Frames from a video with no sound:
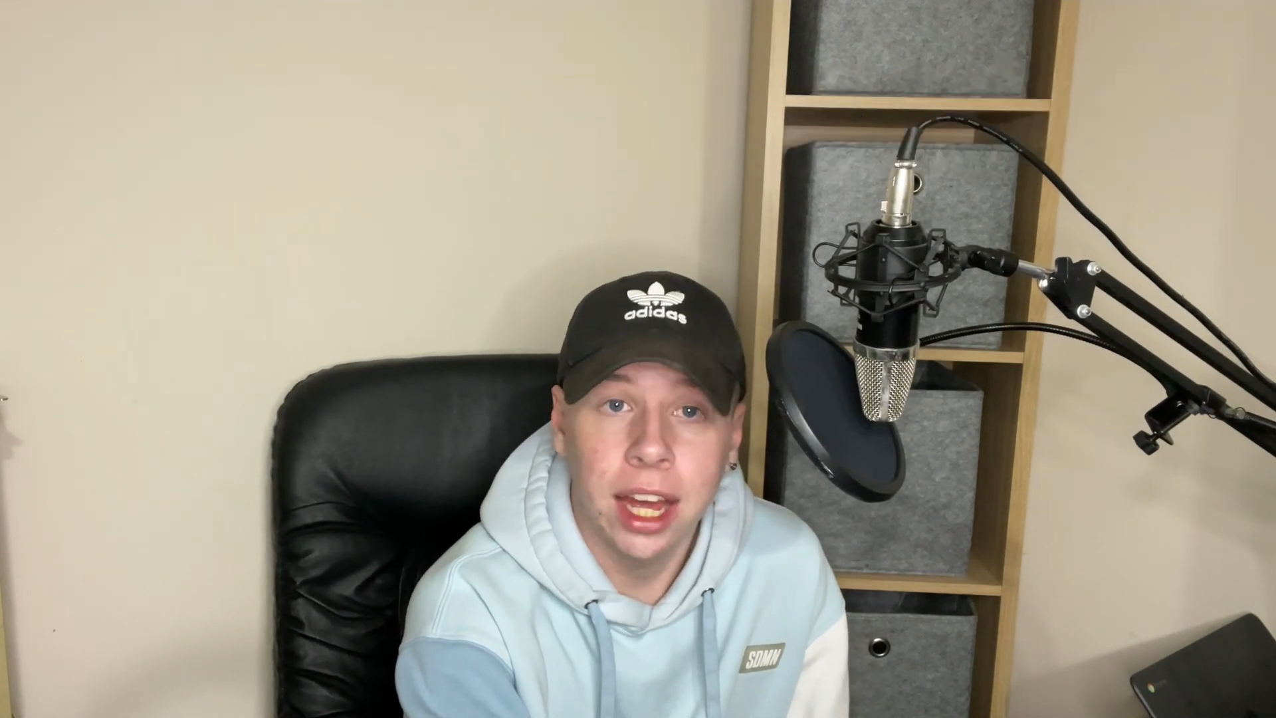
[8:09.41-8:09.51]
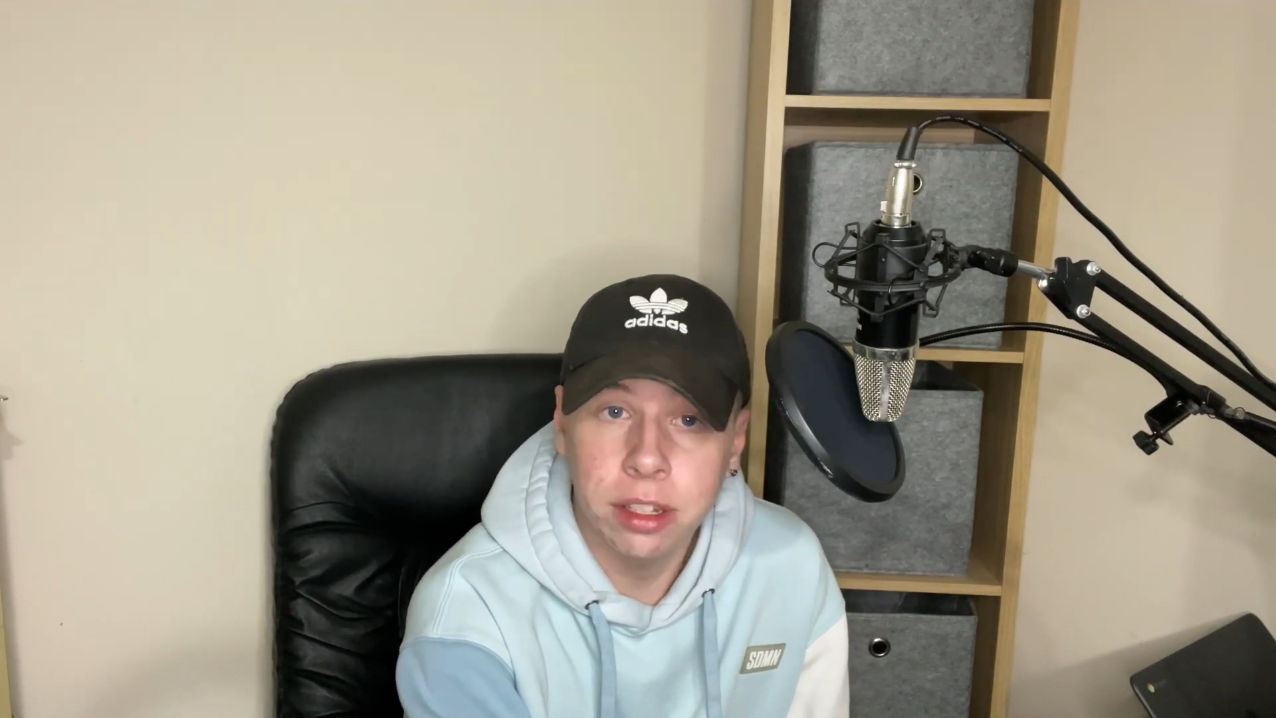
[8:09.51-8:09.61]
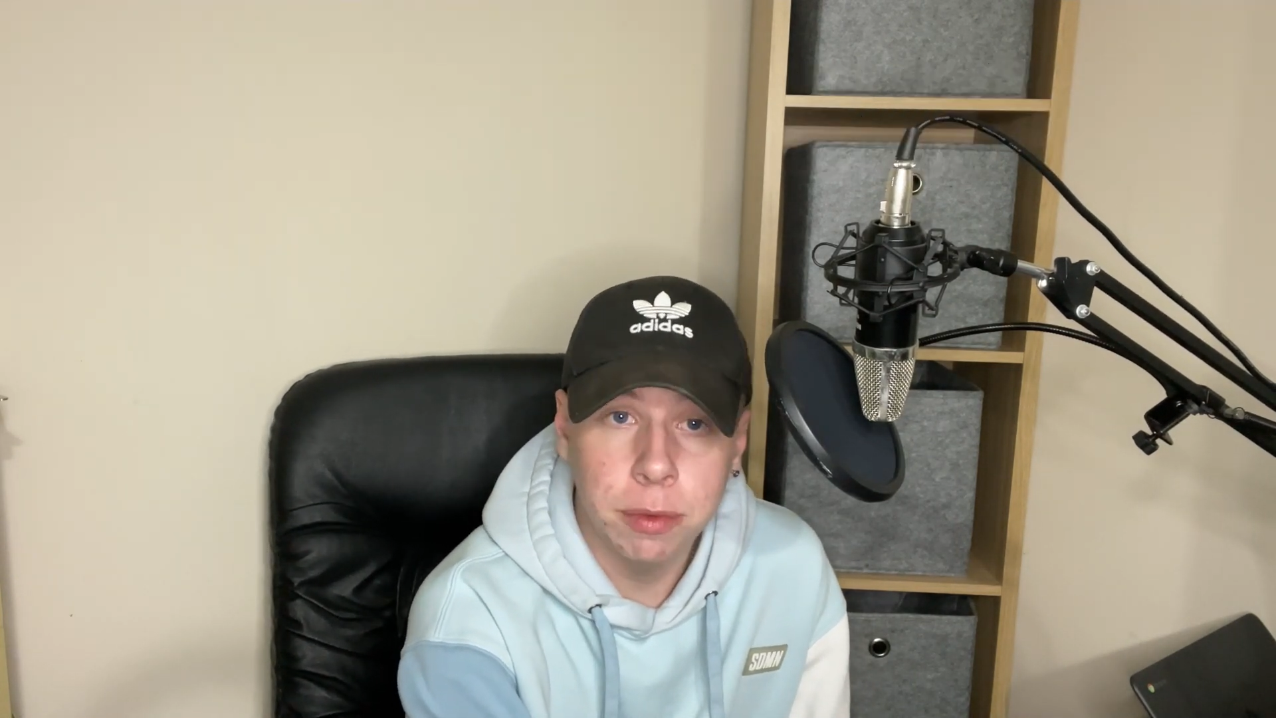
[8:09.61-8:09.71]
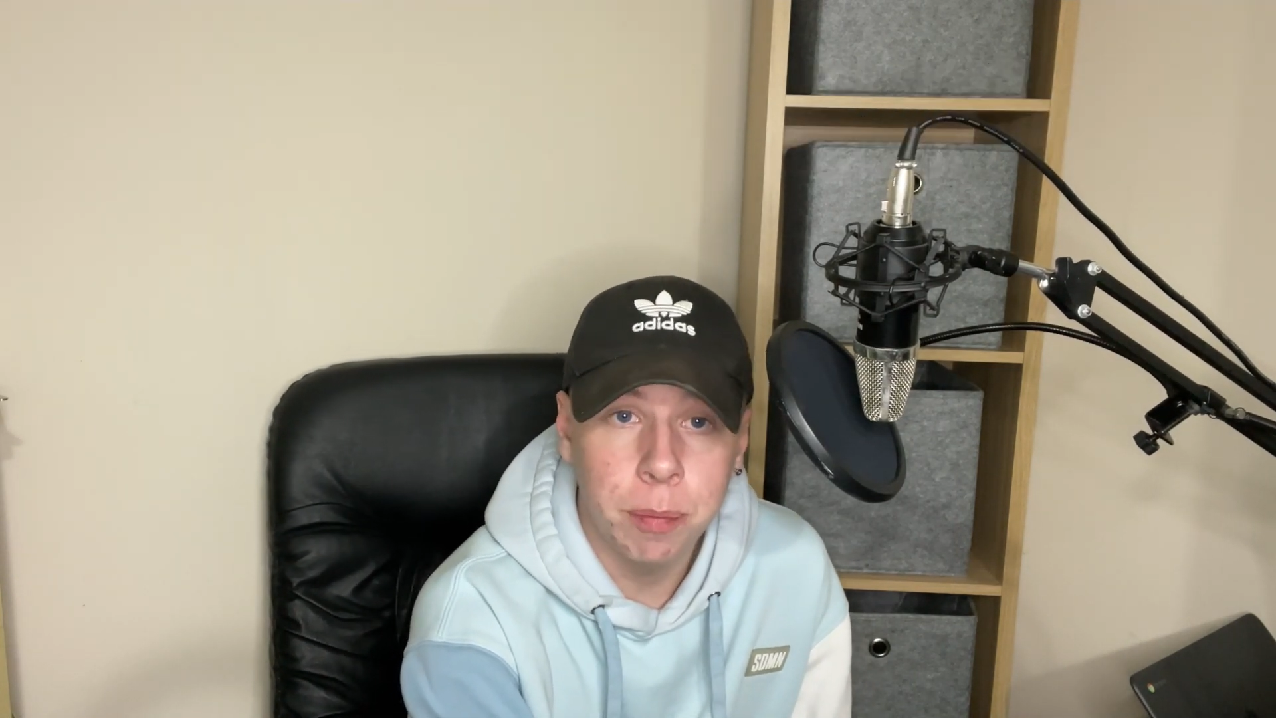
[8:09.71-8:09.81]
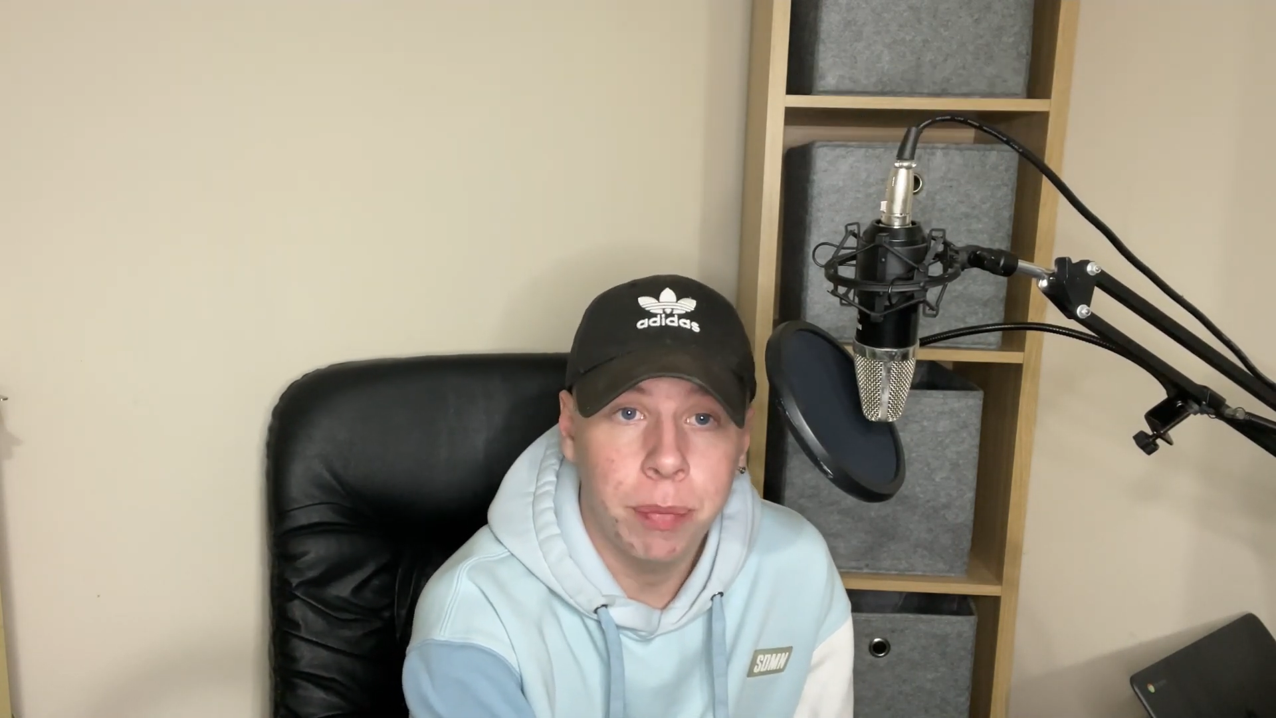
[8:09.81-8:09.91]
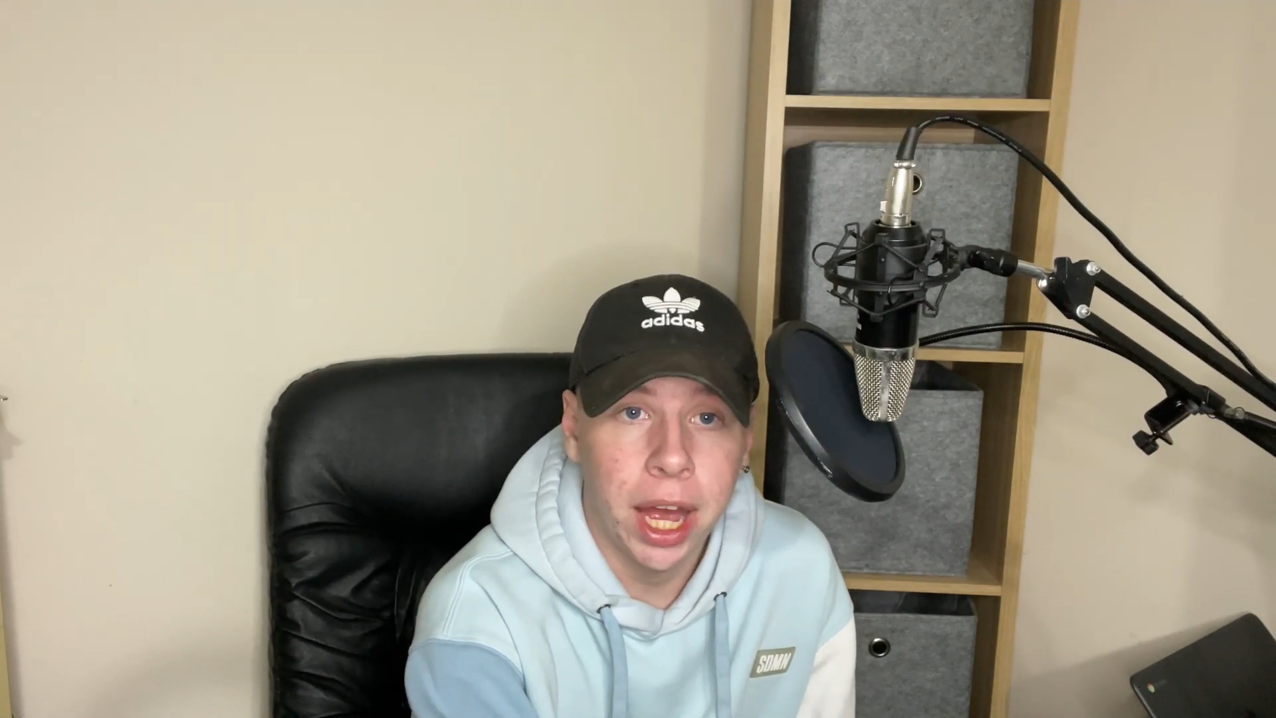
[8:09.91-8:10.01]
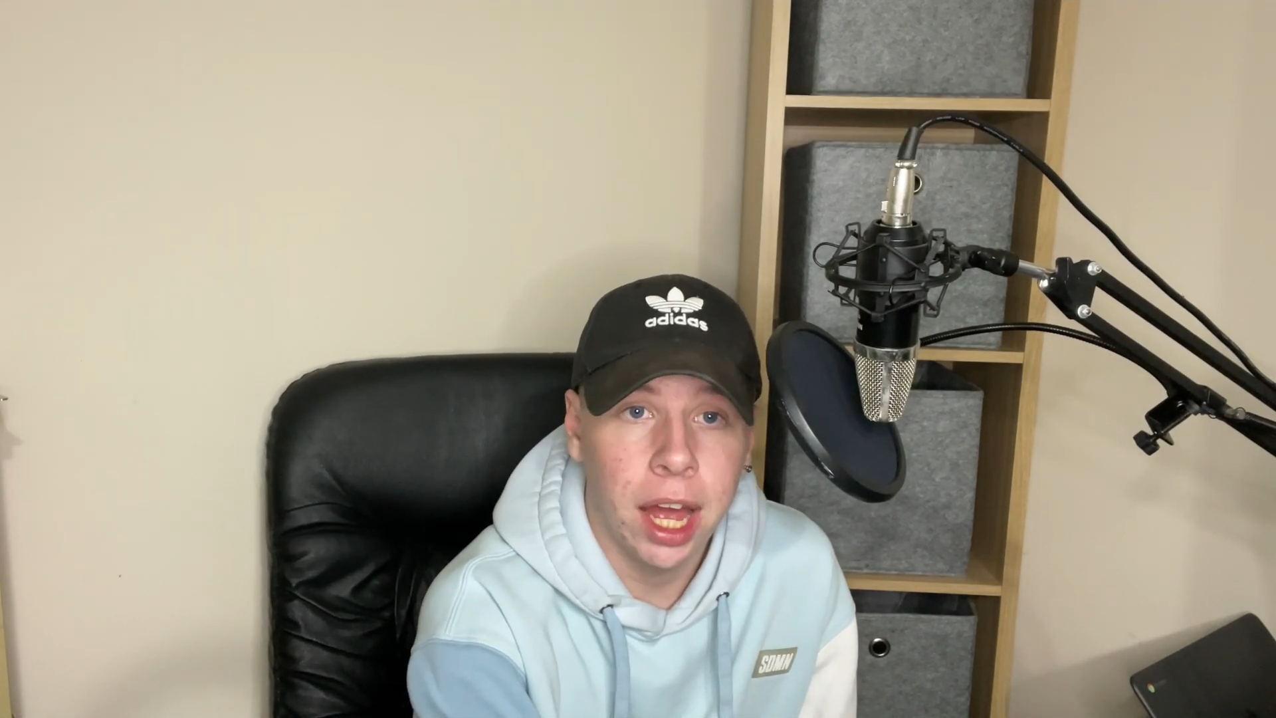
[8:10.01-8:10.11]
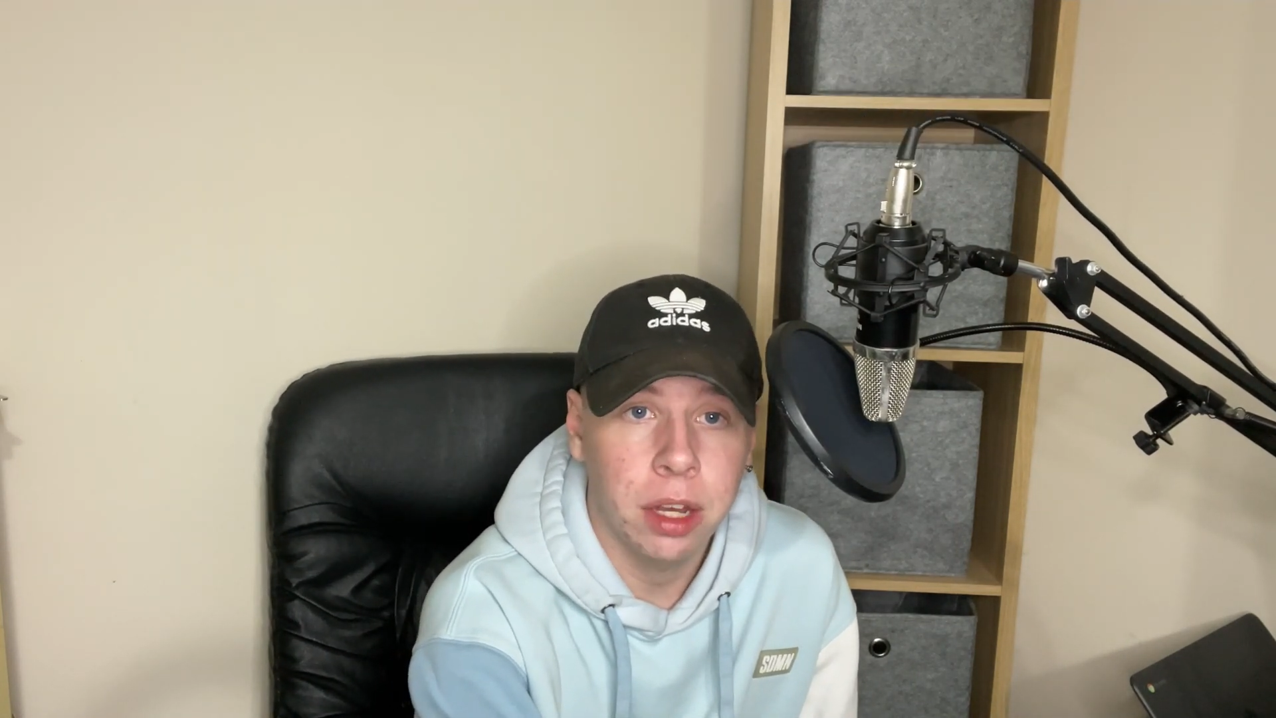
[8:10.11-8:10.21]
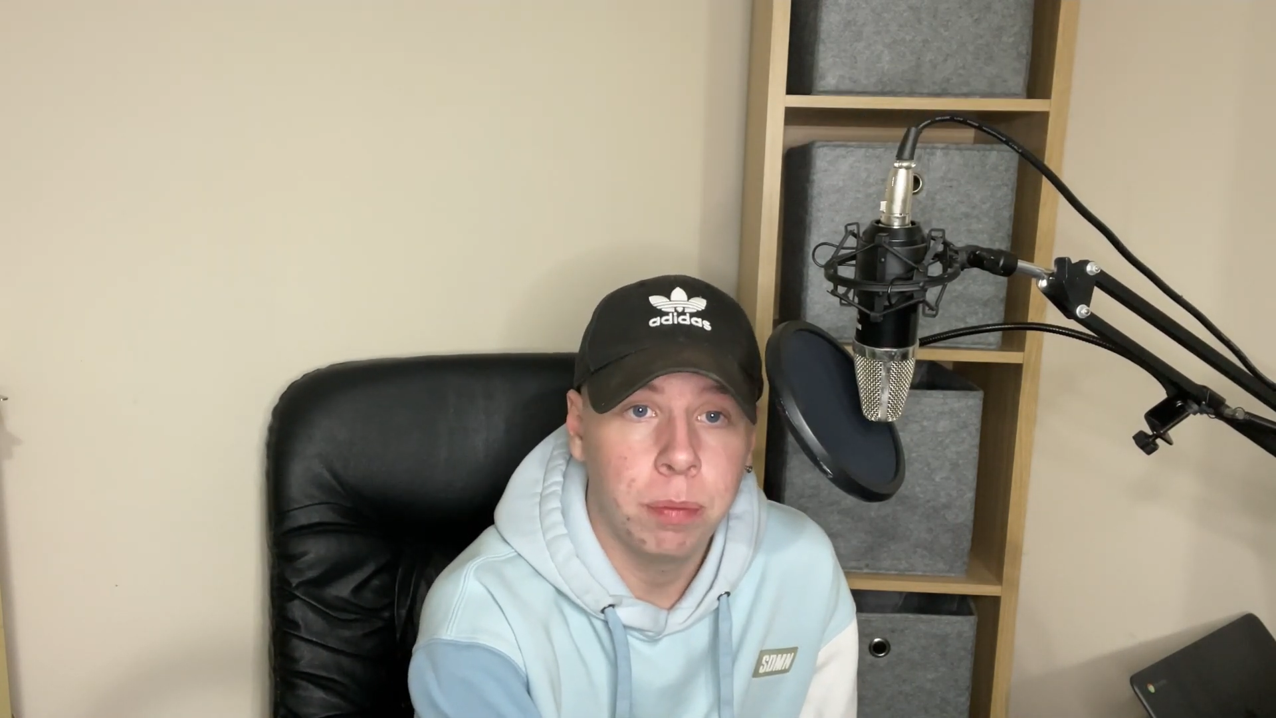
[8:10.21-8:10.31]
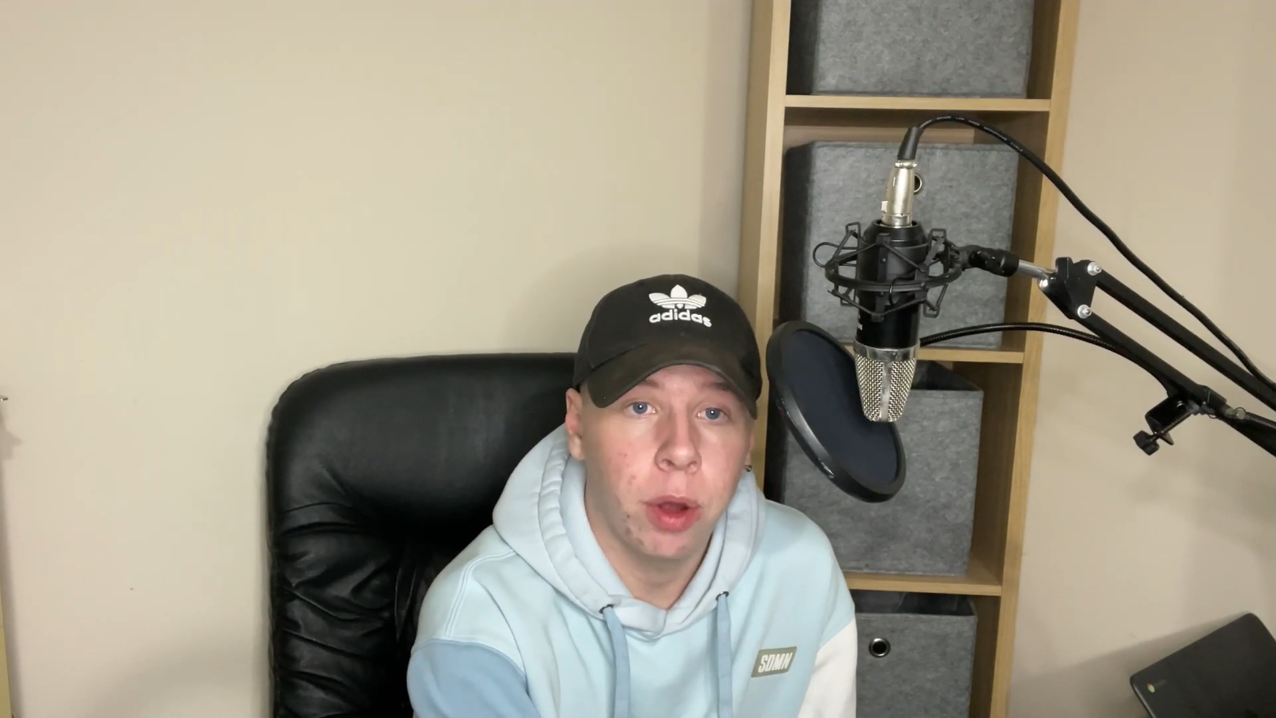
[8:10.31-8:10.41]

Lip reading: hasn't been bad